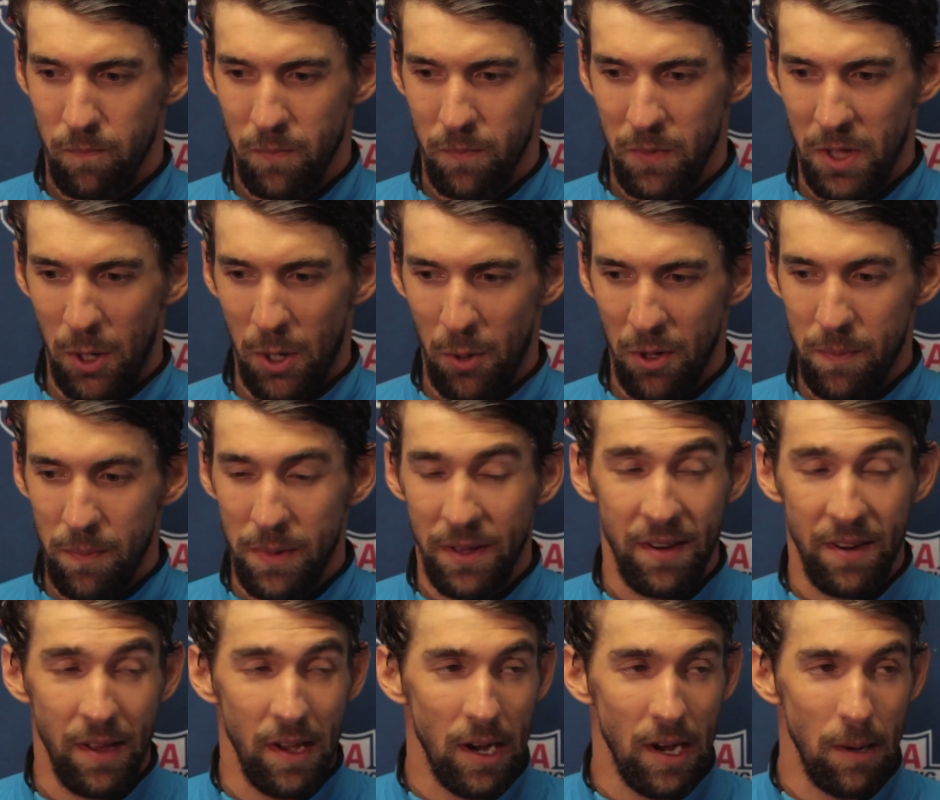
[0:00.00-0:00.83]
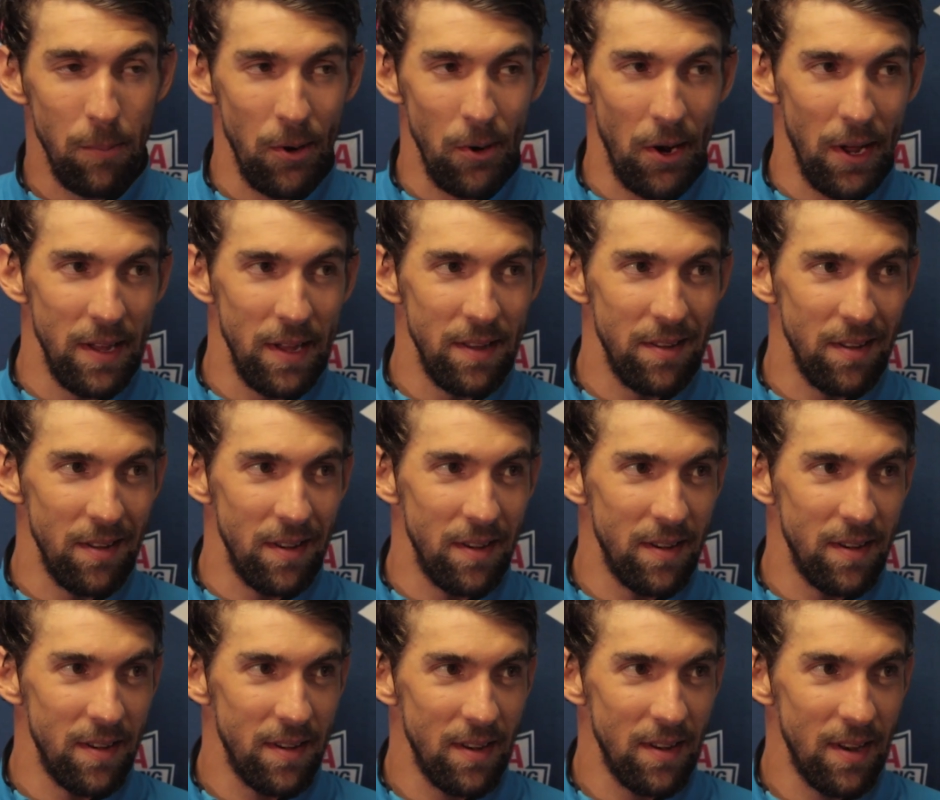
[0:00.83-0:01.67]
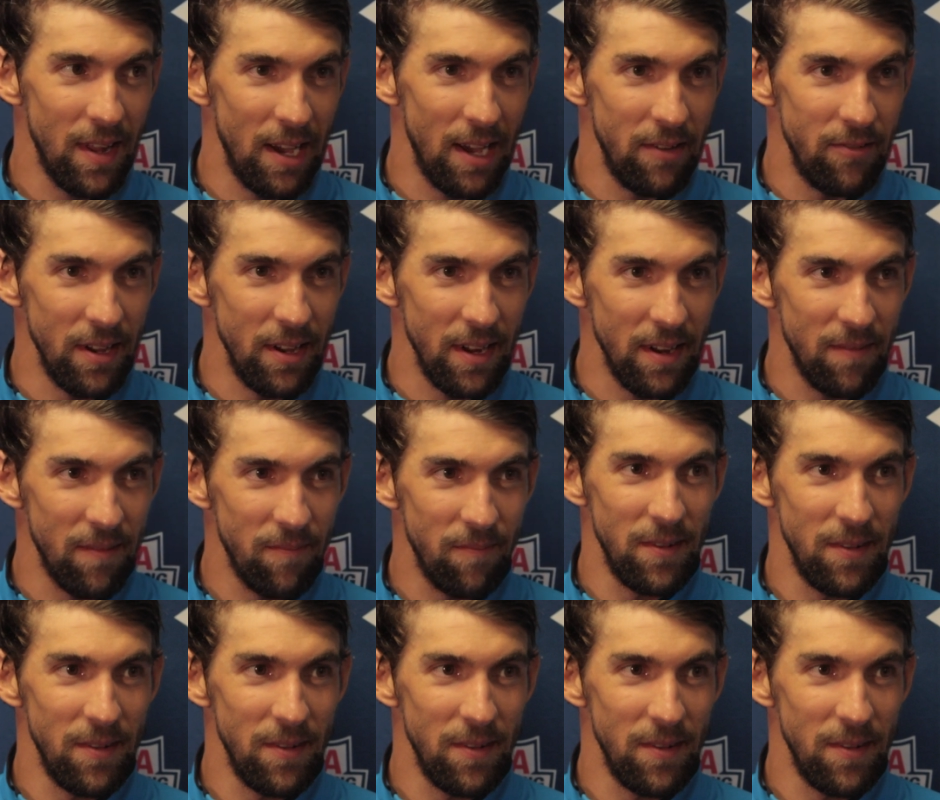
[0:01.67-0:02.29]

you know, with missing a couple days and having